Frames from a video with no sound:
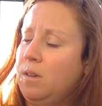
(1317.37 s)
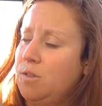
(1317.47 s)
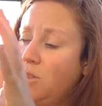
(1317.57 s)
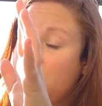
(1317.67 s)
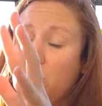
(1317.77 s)

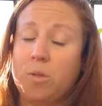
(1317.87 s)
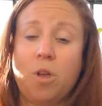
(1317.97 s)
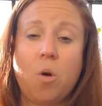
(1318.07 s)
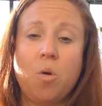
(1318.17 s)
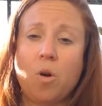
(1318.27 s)
So
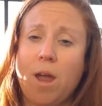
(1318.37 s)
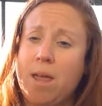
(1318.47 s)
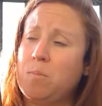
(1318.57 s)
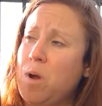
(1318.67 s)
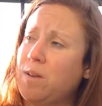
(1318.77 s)
the ogre
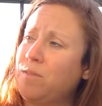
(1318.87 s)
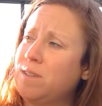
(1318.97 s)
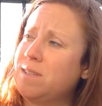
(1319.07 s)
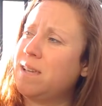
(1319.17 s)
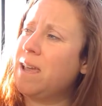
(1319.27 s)
ate
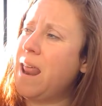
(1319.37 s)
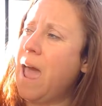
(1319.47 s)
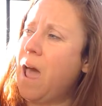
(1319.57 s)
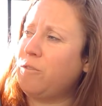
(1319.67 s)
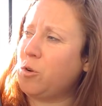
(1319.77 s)
breakfast, and
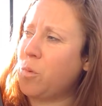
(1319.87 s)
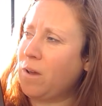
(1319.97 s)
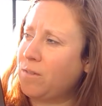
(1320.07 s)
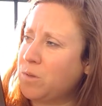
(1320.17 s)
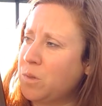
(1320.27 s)
after
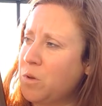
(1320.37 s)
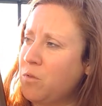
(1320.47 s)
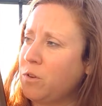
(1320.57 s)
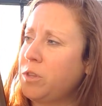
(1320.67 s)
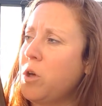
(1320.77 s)
breakfast was
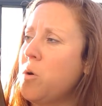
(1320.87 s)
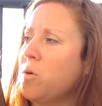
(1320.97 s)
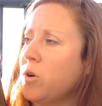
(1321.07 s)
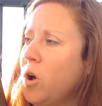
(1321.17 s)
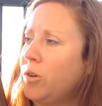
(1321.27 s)
over, the
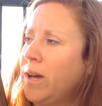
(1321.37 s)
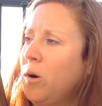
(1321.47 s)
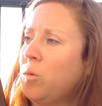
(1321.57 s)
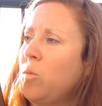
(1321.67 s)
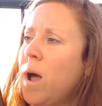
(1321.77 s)
ogre called
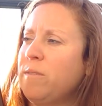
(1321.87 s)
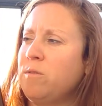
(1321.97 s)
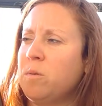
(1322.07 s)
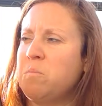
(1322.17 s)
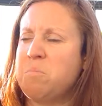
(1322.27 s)
out,
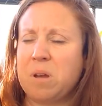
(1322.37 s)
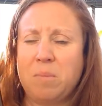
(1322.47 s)
"Wife, bring